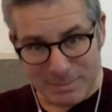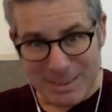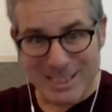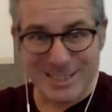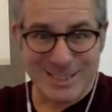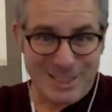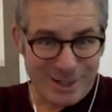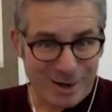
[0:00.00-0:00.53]

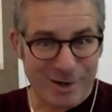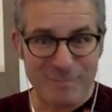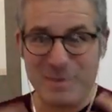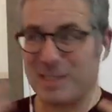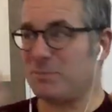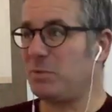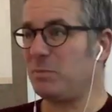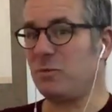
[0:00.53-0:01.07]
Because the art
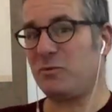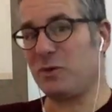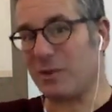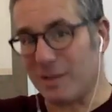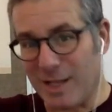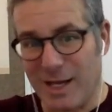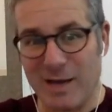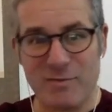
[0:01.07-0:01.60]
makes people
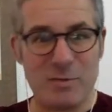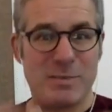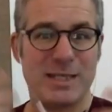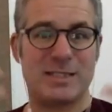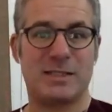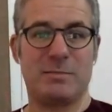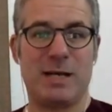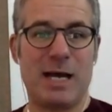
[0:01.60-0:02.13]
feel alive, it
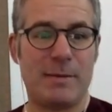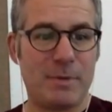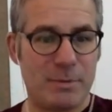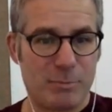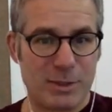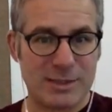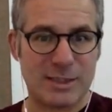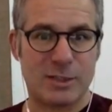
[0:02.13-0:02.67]
makes them happy,
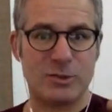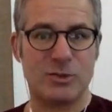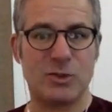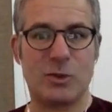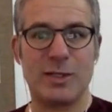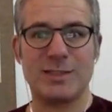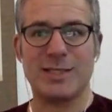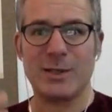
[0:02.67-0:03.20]
it brings out
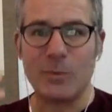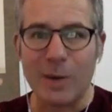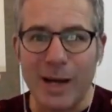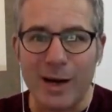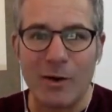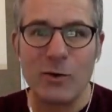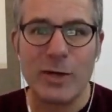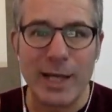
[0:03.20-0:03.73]
joy. It's like,
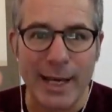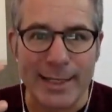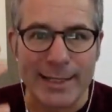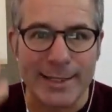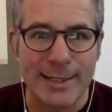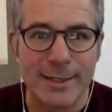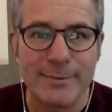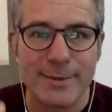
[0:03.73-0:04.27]
wow, okay, I
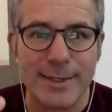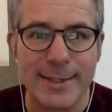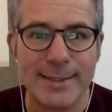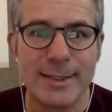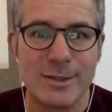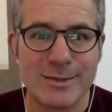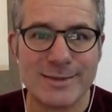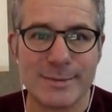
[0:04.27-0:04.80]
get what
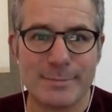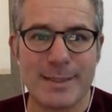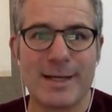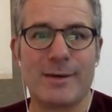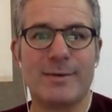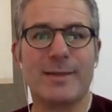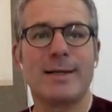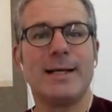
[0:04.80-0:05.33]
Aikido is
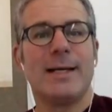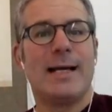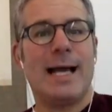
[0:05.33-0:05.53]
about.